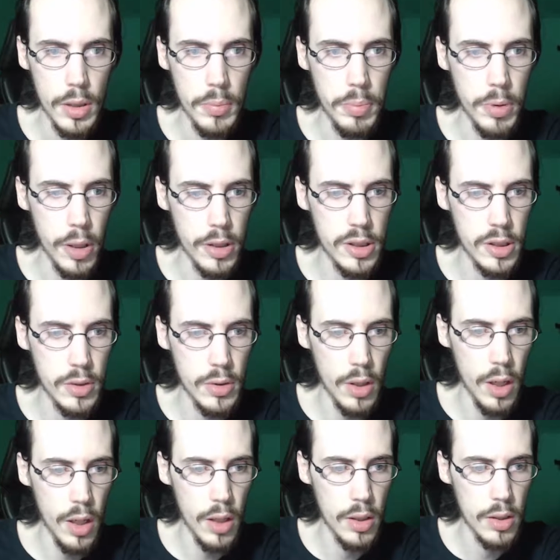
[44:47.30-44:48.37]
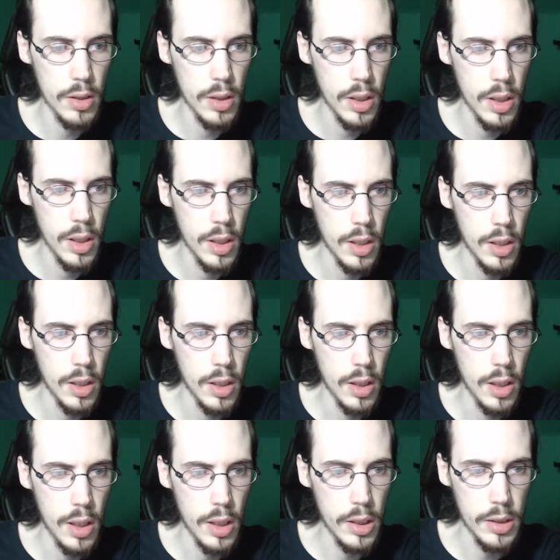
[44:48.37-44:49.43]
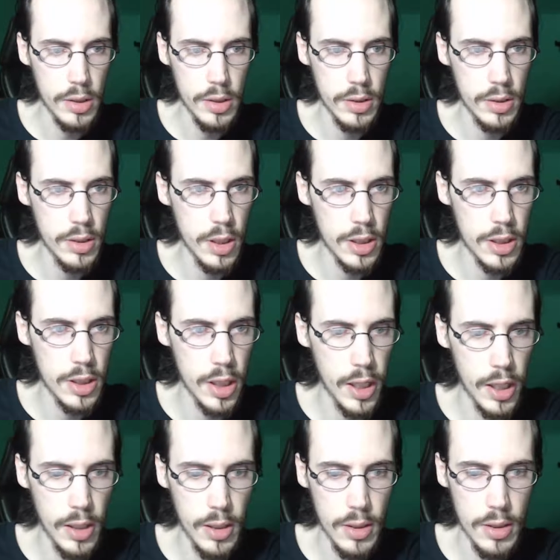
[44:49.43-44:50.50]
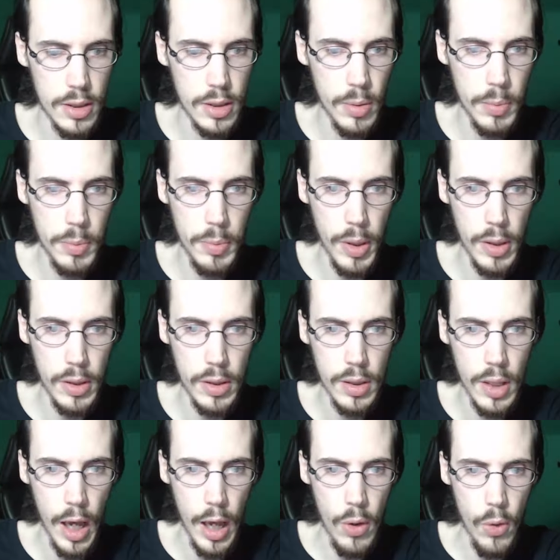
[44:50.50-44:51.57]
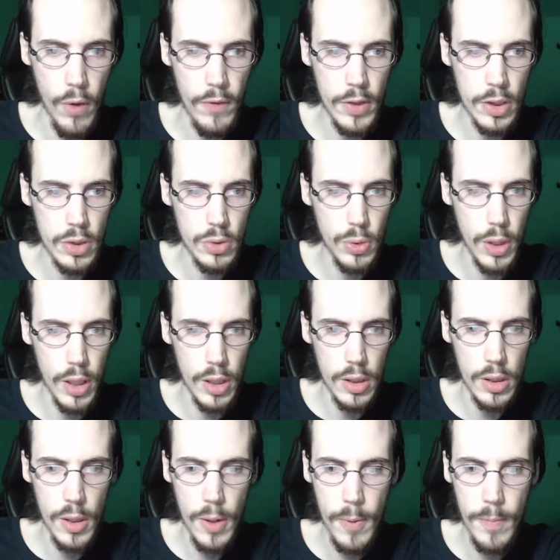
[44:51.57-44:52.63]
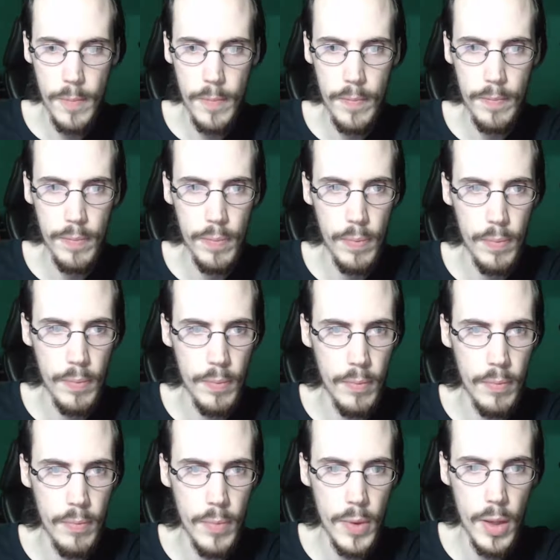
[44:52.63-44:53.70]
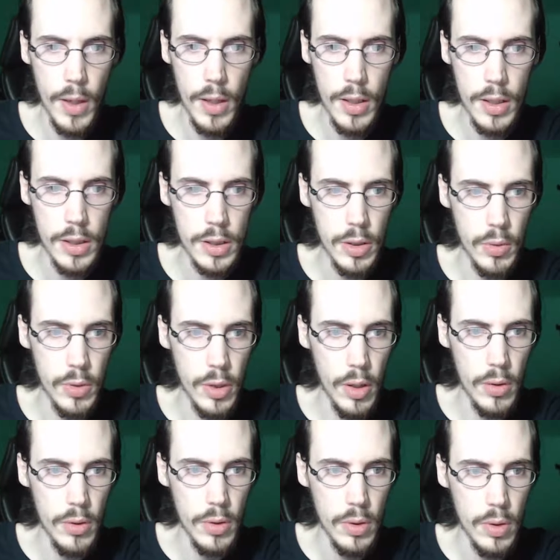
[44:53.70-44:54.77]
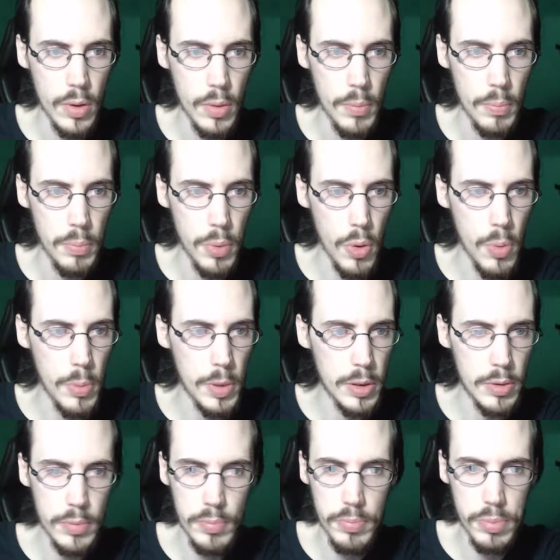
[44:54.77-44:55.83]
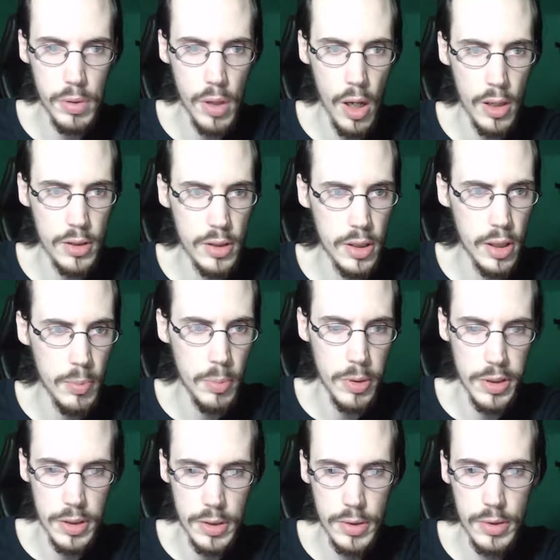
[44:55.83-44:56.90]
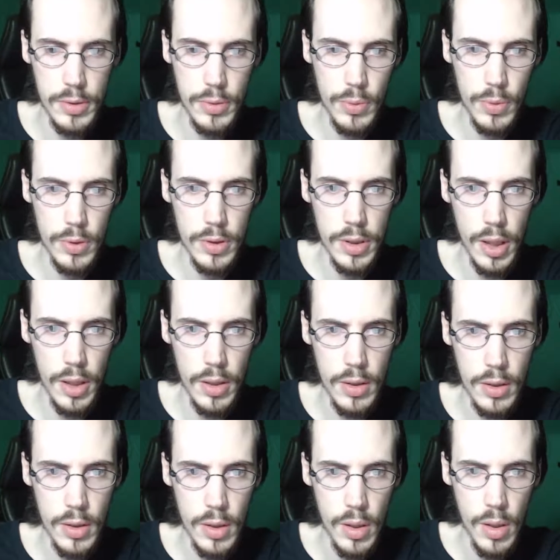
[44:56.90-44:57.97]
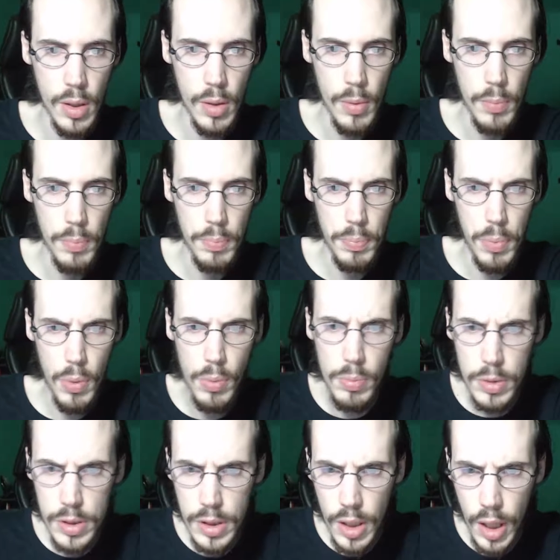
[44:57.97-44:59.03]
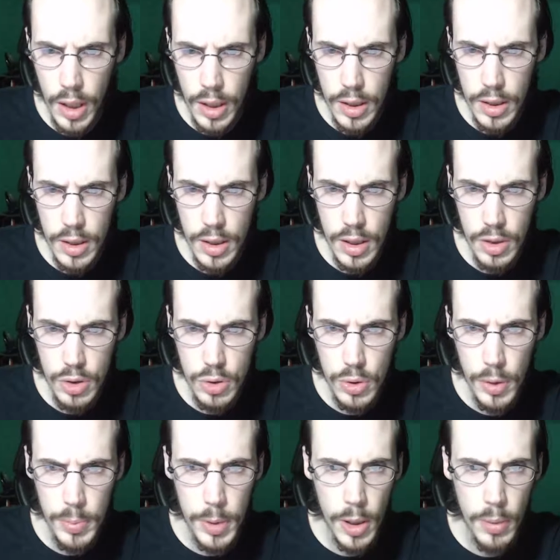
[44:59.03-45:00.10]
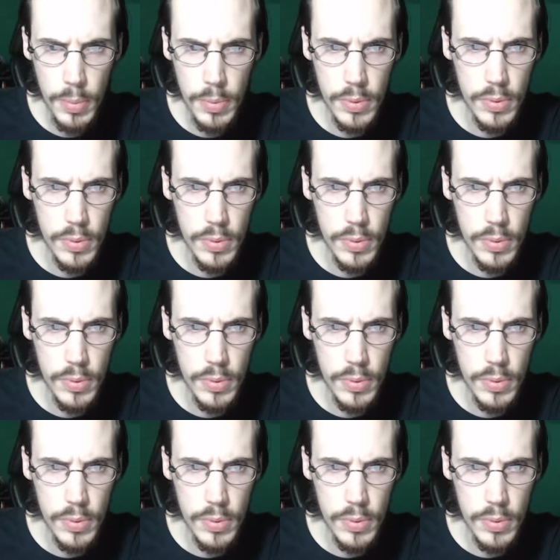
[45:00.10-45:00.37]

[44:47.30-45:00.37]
Blocks it. Ah! He gets, like, stumbled back. I don't have any strength. Hmm? Going down. Boom, he's blocked again, but he's torn aside. Boom, you like getting tripped up.